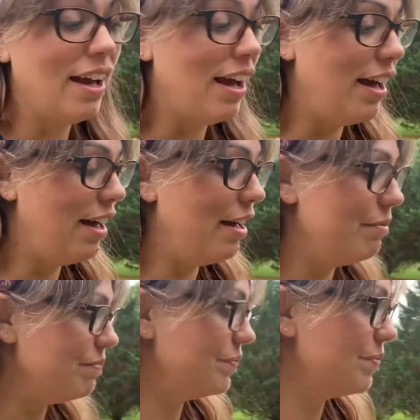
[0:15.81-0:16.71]

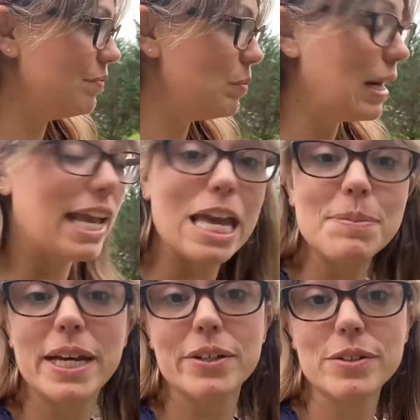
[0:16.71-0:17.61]
Um, but I came
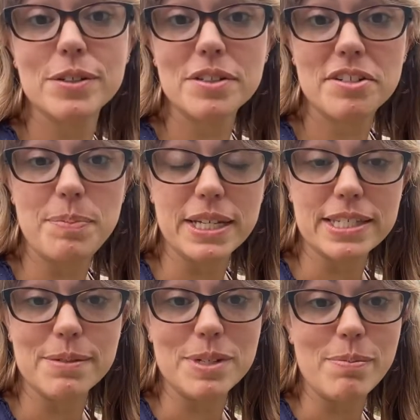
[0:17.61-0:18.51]
out to pick
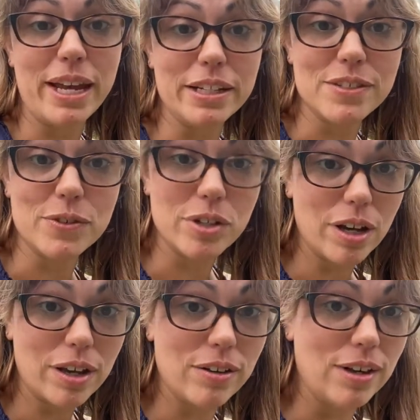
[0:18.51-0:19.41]
some tomatoes for
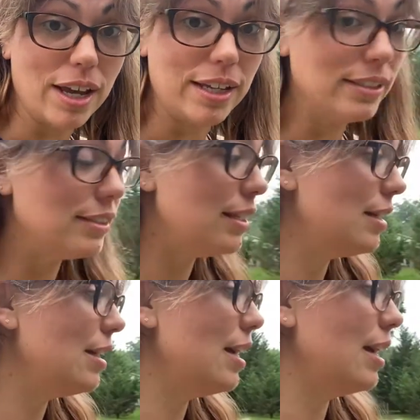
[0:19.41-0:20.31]
taco night
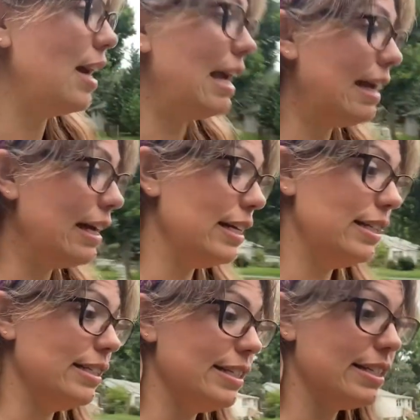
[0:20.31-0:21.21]

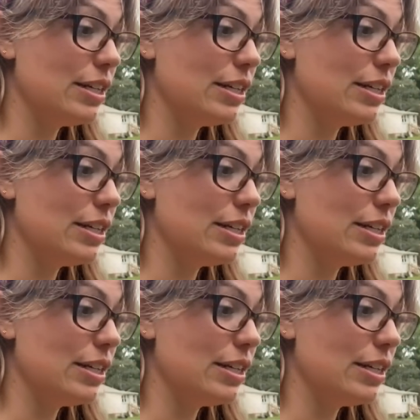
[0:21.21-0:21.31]
and